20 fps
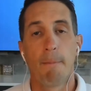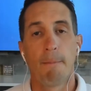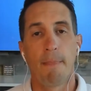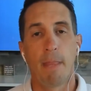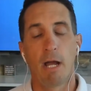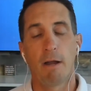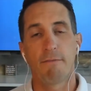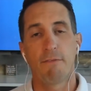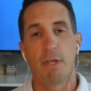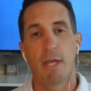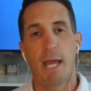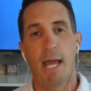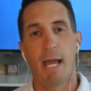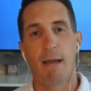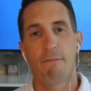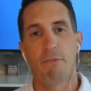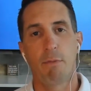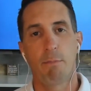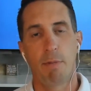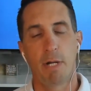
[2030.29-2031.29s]
Now, if you
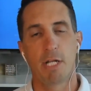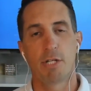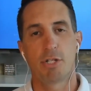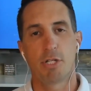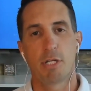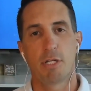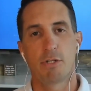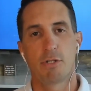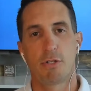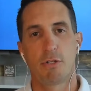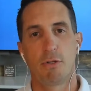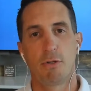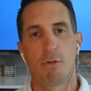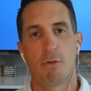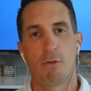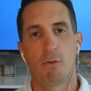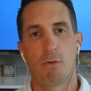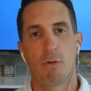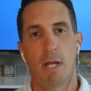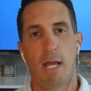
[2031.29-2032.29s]
have the budget
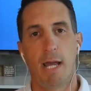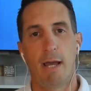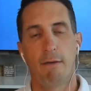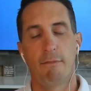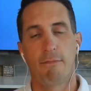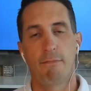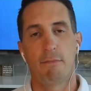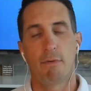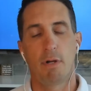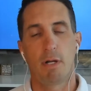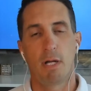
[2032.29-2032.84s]
to have